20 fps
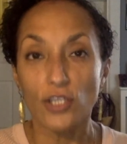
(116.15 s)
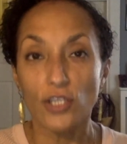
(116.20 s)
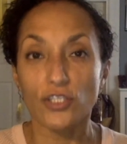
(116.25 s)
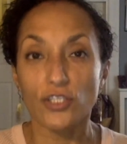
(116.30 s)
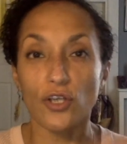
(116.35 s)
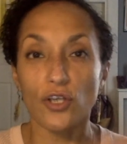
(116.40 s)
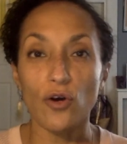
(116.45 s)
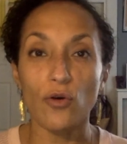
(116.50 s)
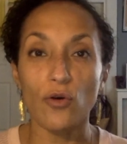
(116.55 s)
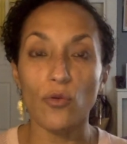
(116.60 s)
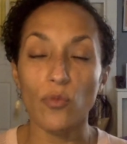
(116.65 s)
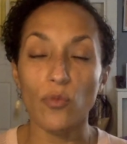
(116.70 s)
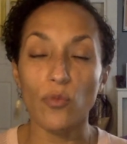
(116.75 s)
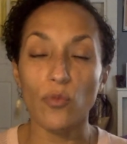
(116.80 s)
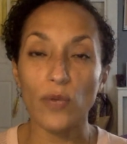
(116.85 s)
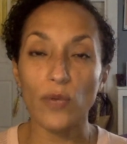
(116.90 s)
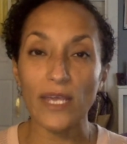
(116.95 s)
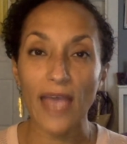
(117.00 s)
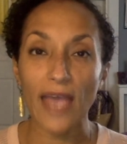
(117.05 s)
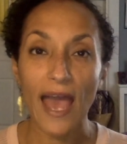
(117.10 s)
So
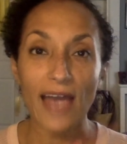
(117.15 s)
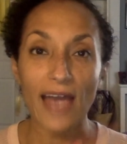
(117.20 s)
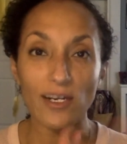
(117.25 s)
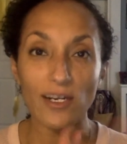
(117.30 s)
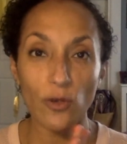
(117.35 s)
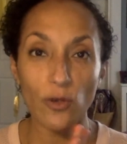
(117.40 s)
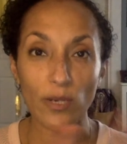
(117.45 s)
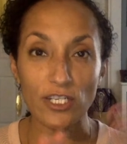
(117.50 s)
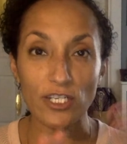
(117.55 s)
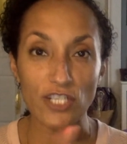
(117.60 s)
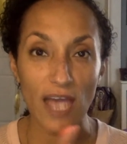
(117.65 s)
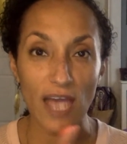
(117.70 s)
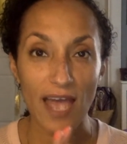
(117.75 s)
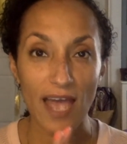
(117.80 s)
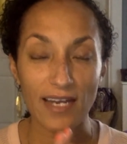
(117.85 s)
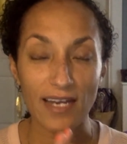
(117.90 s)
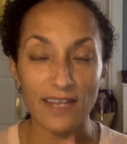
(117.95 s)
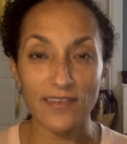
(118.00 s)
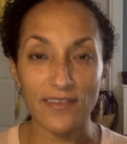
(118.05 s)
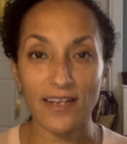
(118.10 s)
we had a quick
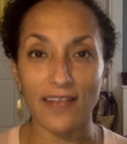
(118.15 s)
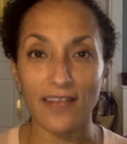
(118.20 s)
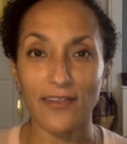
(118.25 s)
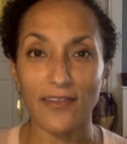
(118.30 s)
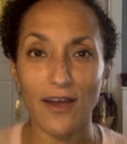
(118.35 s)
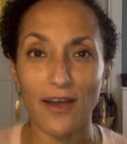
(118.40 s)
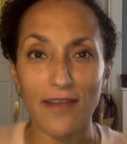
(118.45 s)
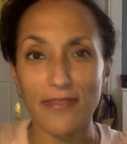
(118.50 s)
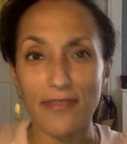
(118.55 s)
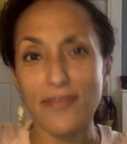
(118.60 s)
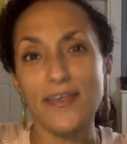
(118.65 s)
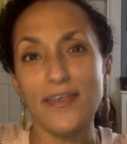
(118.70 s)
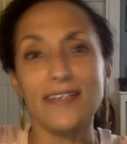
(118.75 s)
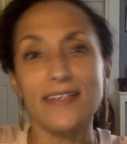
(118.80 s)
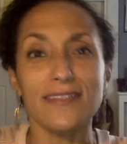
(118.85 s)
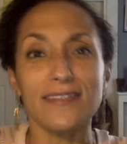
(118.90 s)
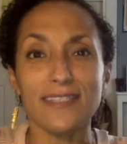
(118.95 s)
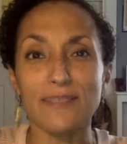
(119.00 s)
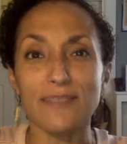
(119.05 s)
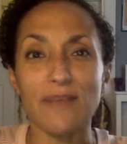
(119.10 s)
chat, and then I thought,
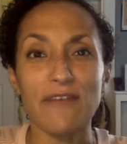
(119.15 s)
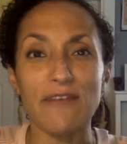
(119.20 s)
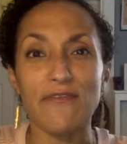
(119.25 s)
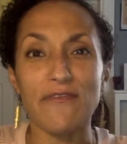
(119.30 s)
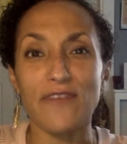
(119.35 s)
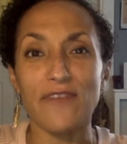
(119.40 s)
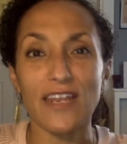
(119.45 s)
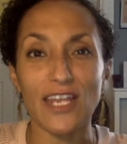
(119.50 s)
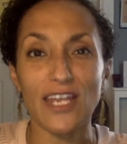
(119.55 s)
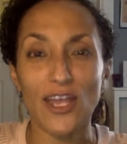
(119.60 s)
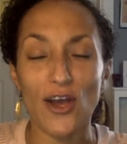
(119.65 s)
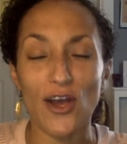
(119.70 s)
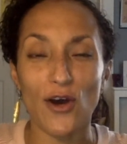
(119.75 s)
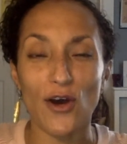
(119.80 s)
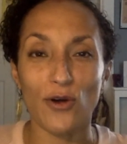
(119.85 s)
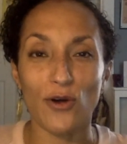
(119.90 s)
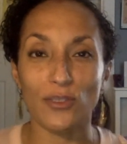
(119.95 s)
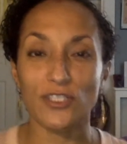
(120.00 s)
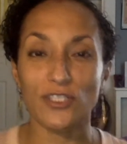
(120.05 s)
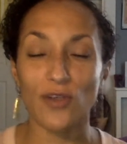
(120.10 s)
this is my
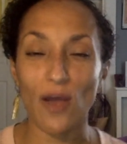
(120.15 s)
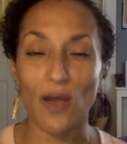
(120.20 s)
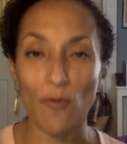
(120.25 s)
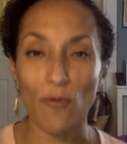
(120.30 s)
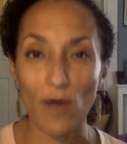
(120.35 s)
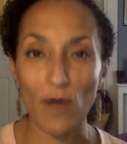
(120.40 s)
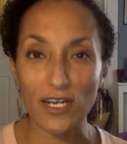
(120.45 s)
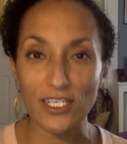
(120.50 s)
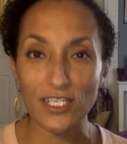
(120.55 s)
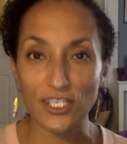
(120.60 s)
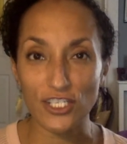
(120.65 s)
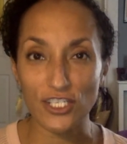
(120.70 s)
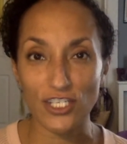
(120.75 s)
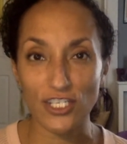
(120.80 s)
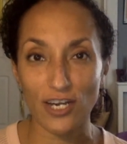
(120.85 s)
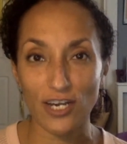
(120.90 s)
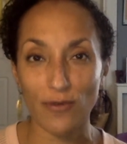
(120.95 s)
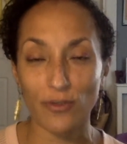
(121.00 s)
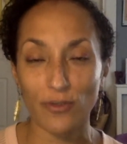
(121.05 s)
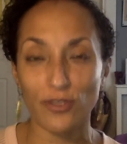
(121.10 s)
video. So I wanted to
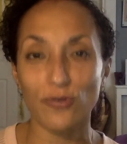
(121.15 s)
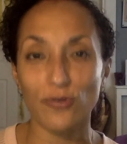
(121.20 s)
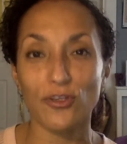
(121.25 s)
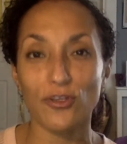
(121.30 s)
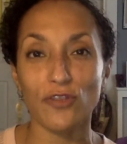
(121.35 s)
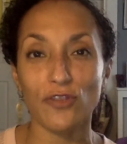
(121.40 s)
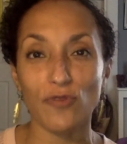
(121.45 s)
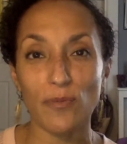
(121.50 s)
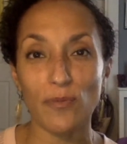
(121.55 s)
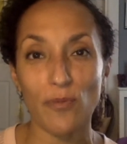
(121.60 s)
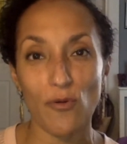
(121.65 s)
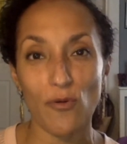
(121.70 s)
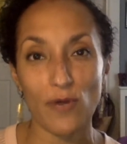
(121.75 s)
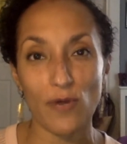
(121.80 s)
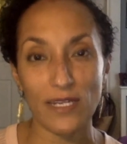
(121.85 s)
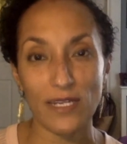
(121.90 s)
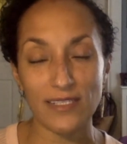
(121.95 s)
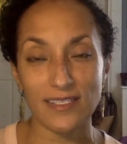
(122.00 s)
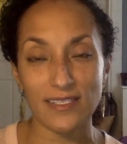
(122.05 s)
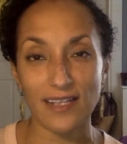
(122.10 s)
share with you the 3
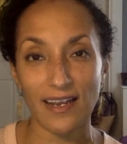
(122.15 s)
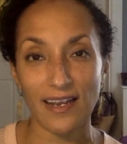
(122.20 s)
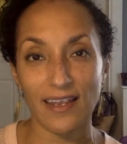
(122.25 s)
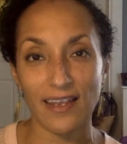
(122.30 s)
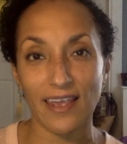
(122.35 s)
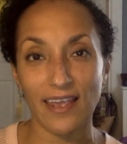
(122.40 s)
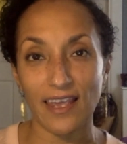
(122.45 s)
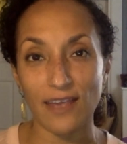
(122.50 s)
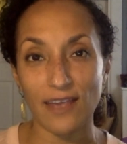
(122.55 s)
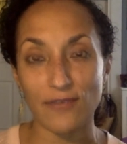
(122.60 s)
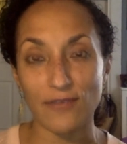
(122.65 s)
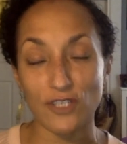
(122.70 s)
points that I gave to